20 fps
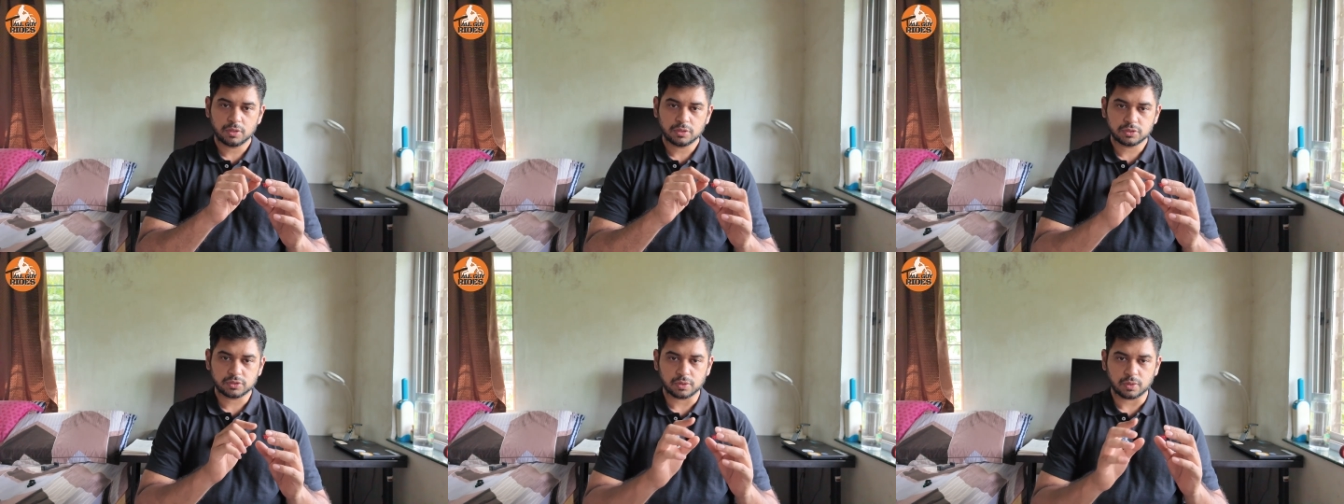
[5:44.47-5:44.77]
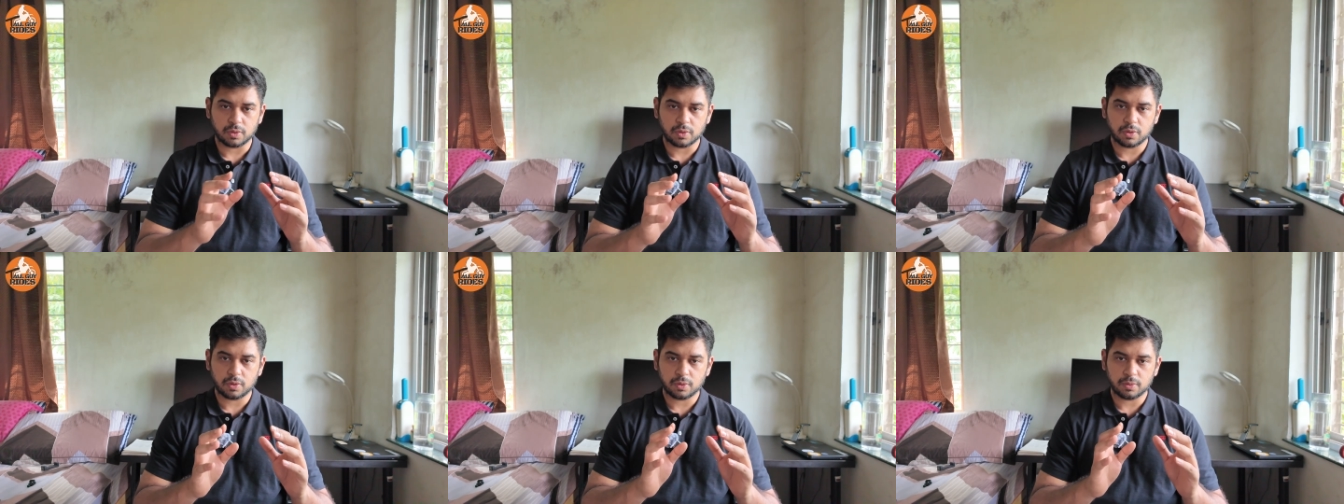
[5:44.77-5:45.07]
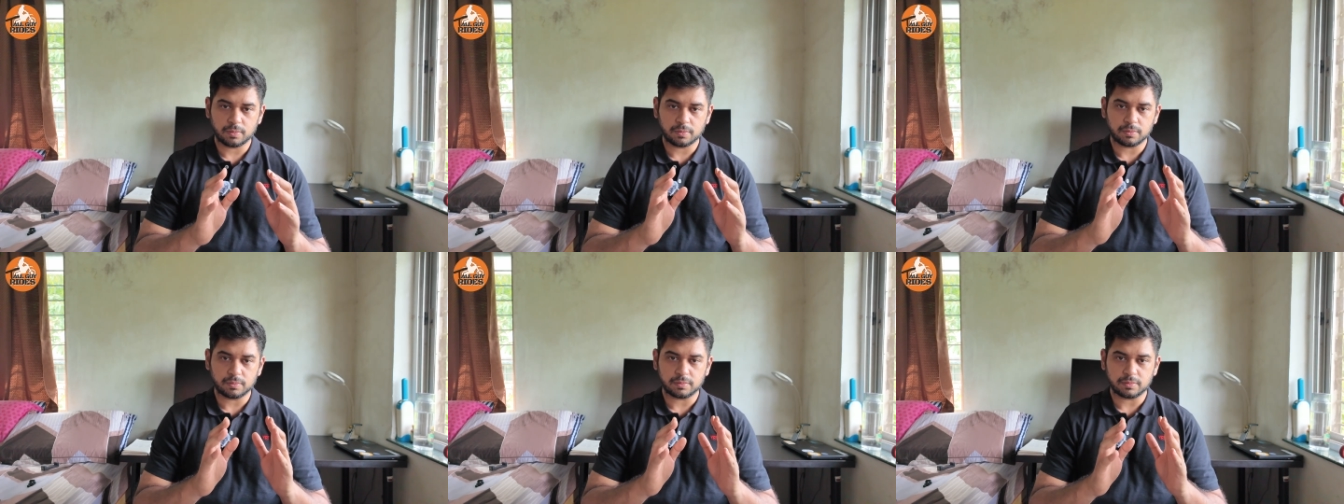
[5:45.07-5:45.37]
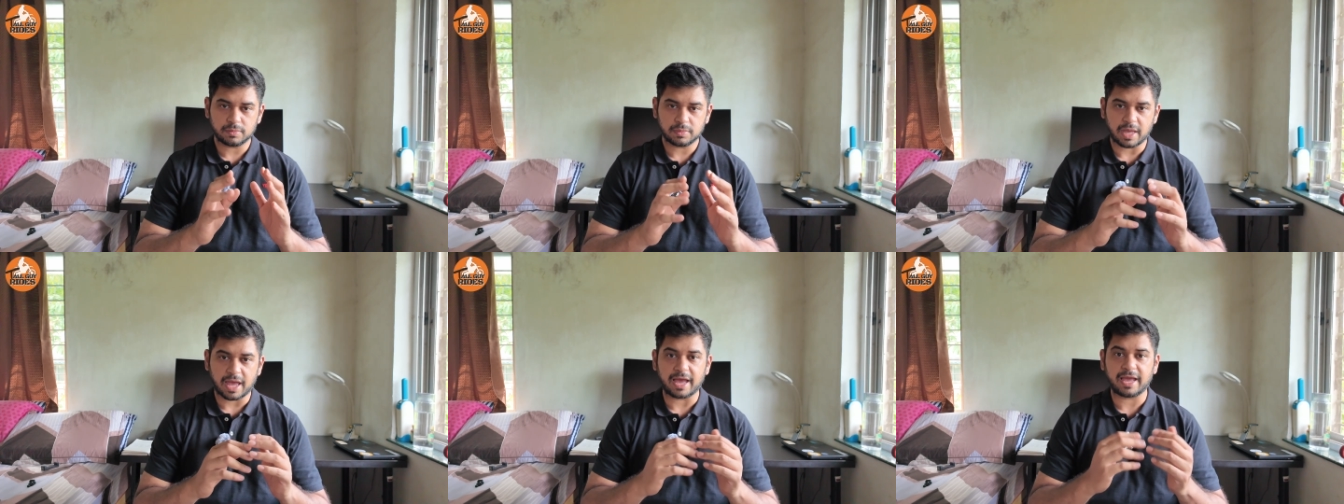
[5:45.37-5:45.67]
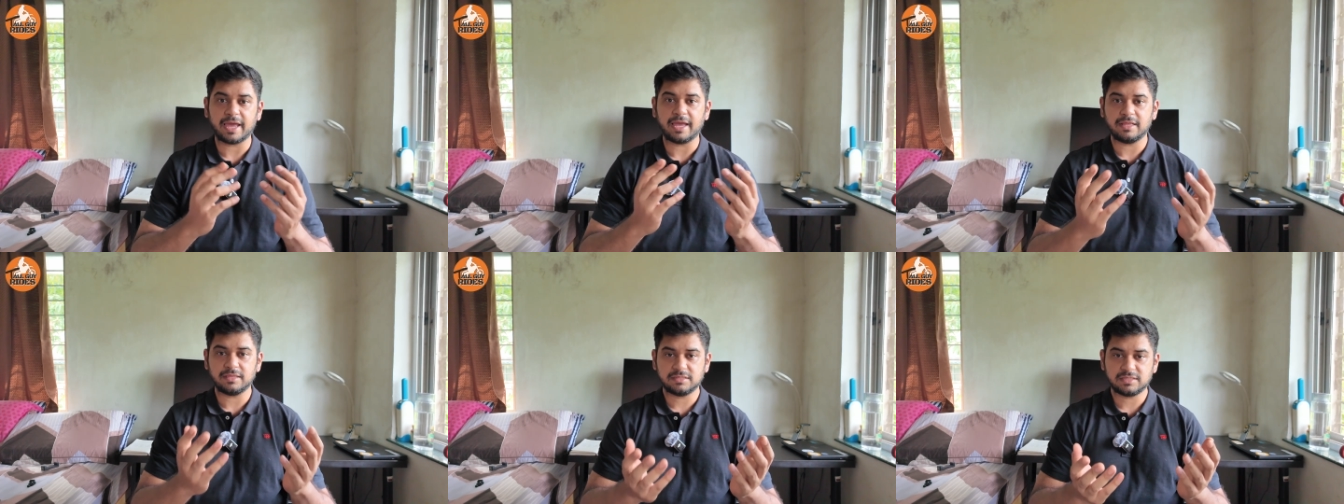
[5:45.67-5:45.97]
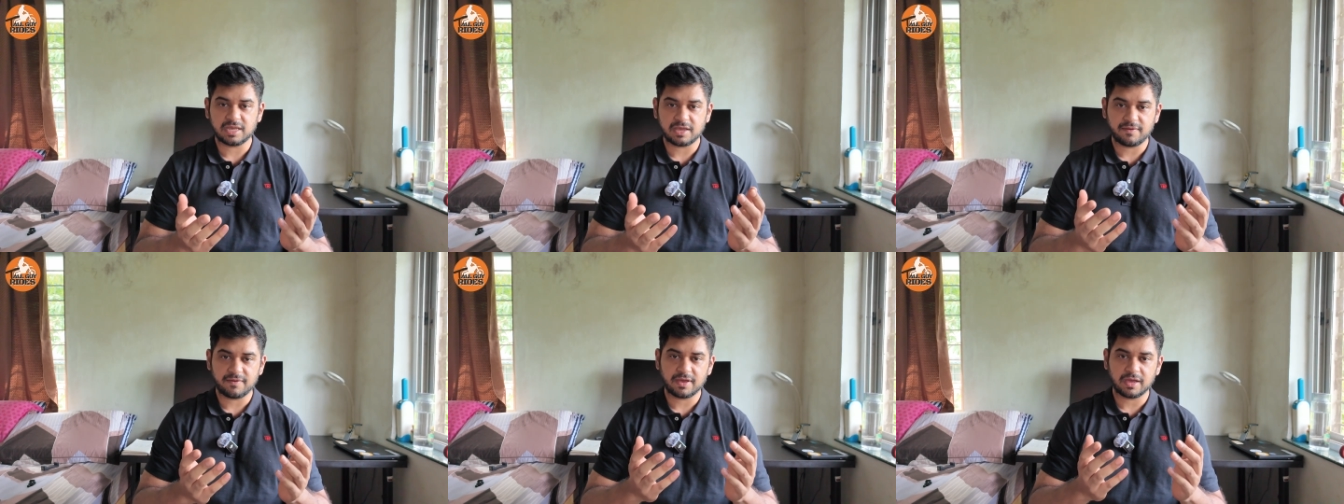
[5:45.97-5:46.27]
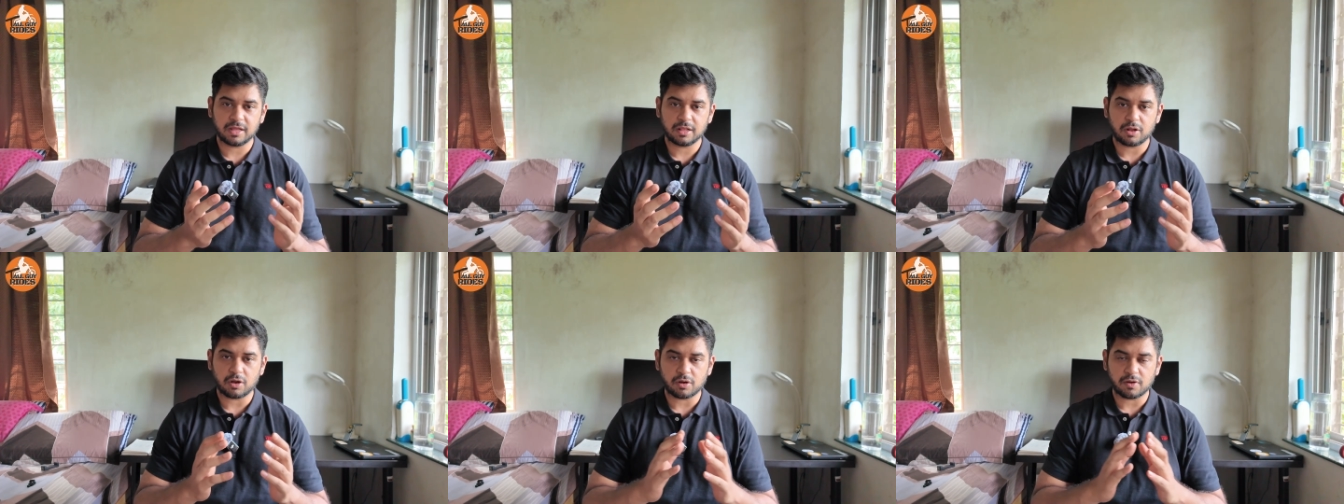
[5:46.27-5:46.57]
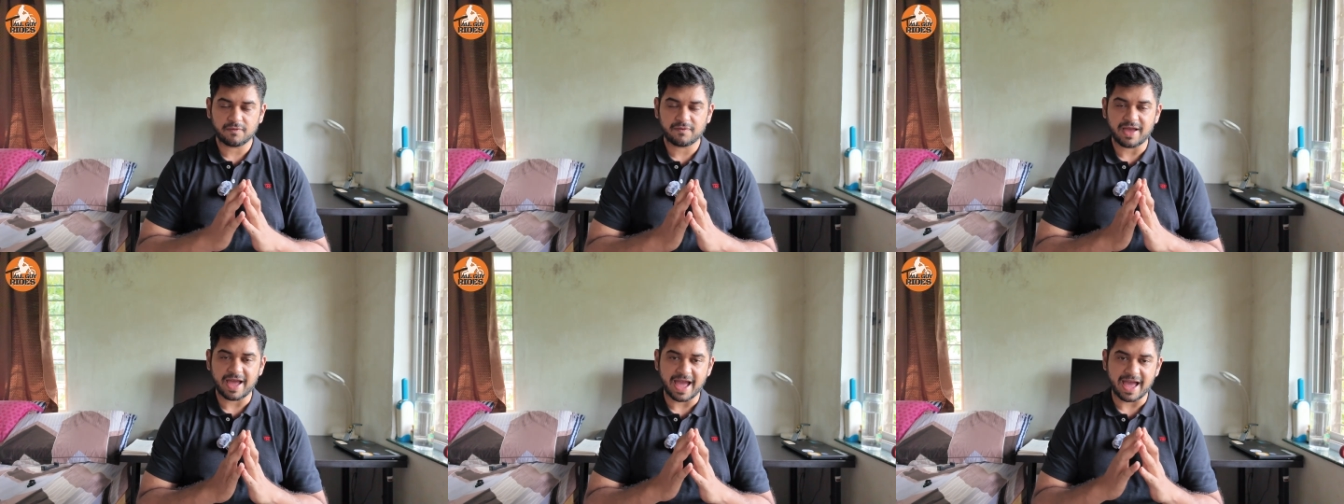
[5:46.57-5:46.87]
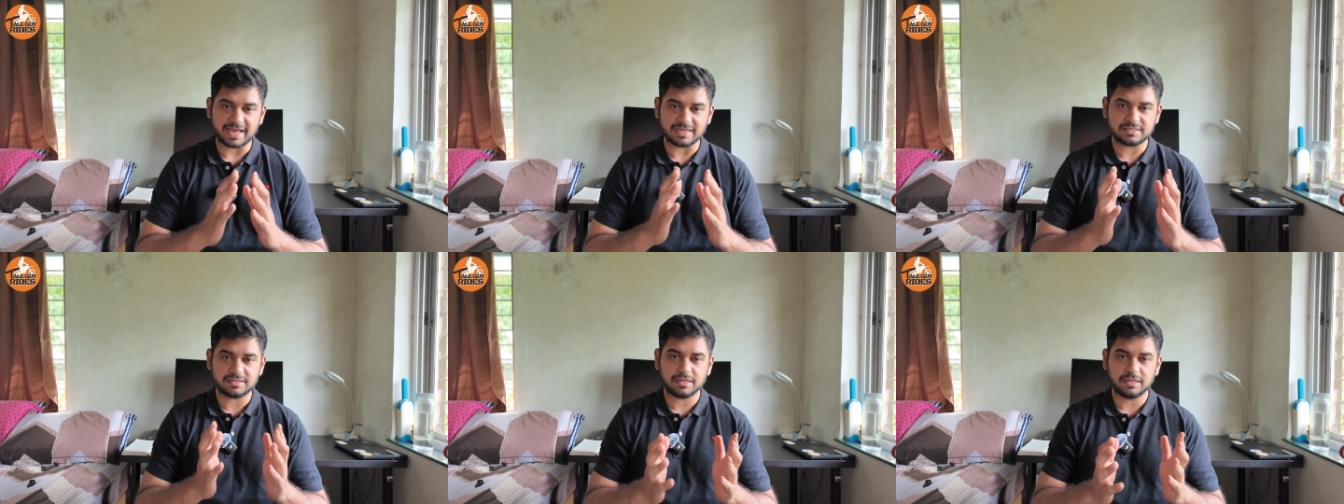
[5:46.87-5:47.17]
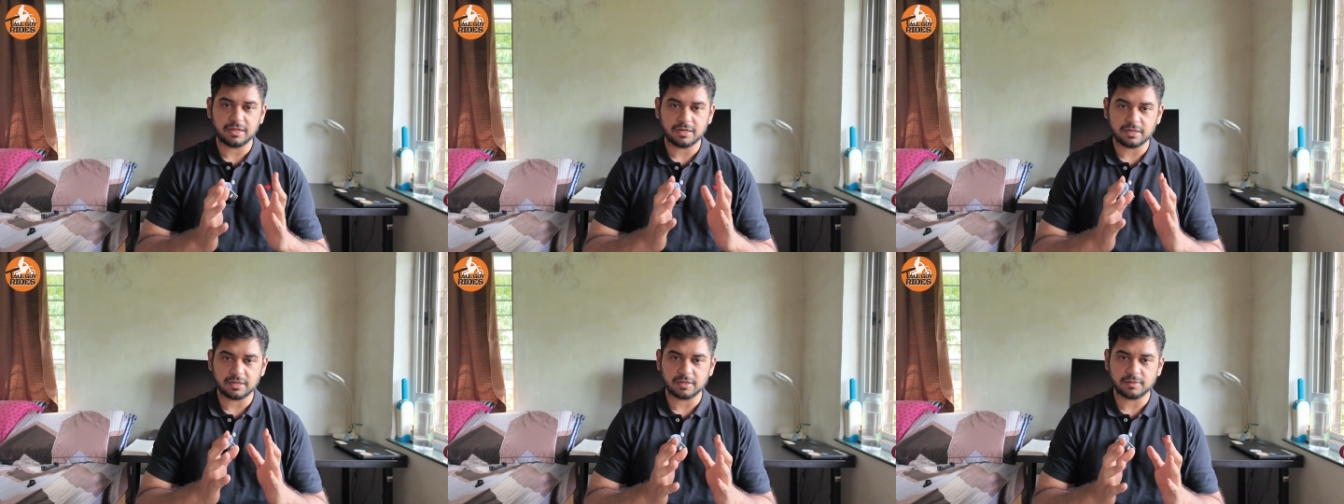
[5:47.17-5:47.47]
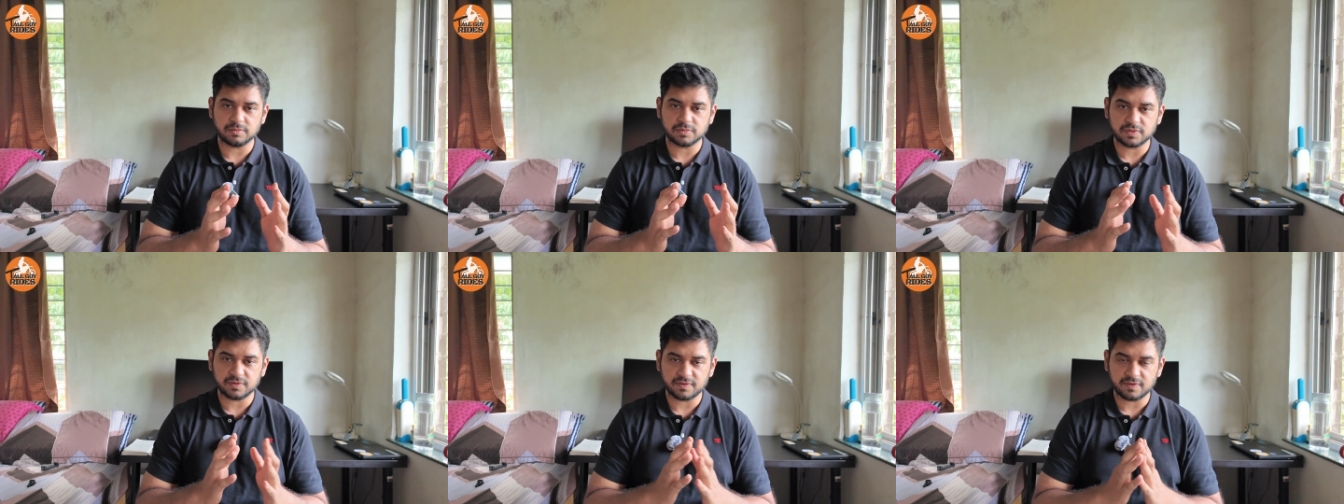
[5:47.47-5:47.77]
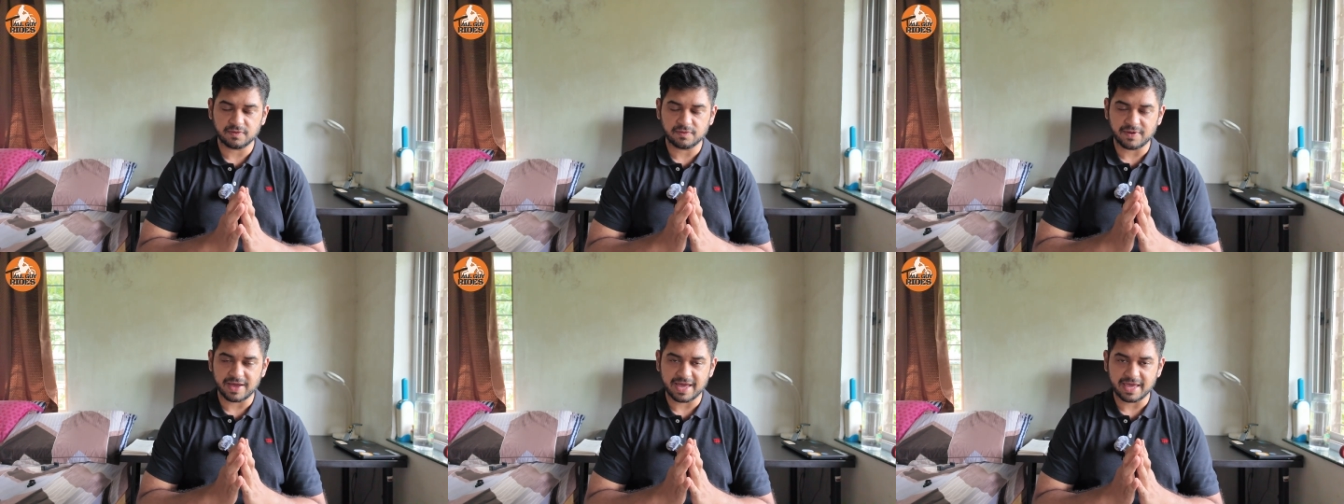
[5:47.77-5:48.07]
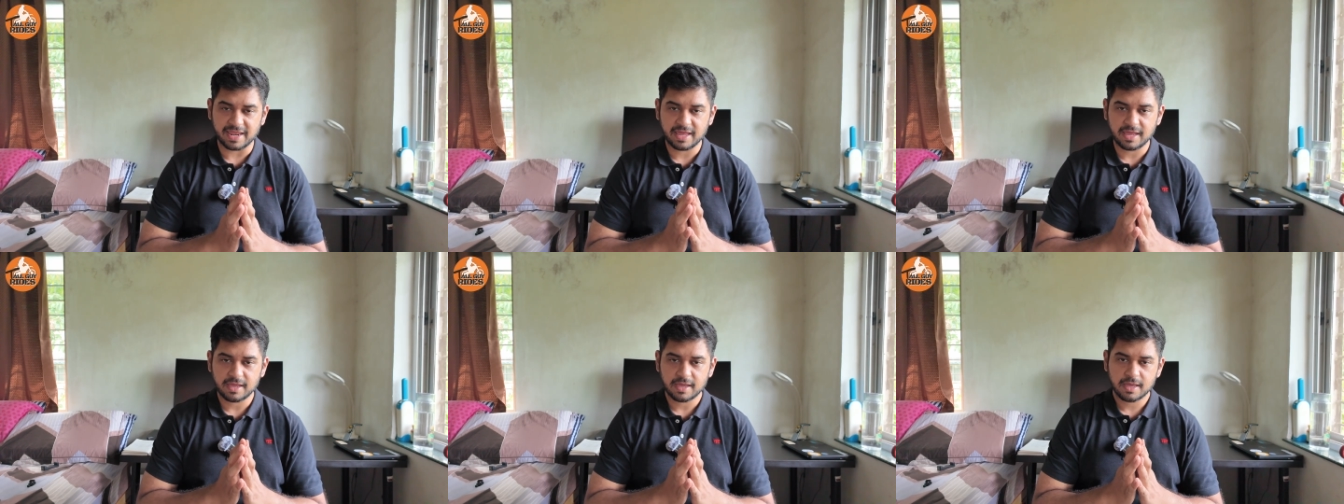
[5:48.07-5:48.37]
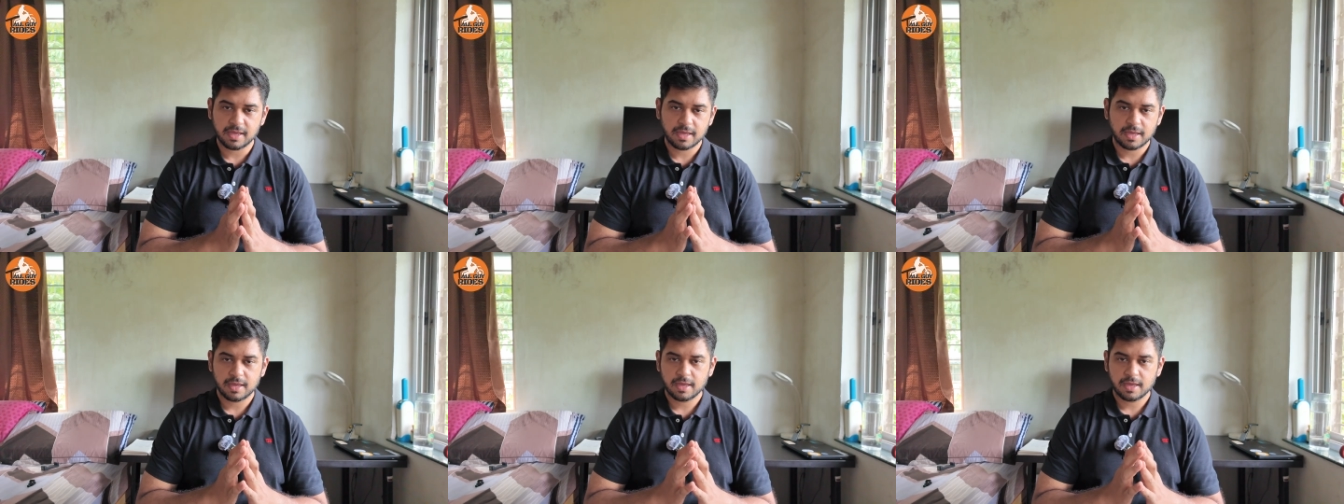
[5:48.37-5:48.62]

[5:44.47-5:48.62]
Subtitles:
So again, saving a lot of hassle in terms of the wiring.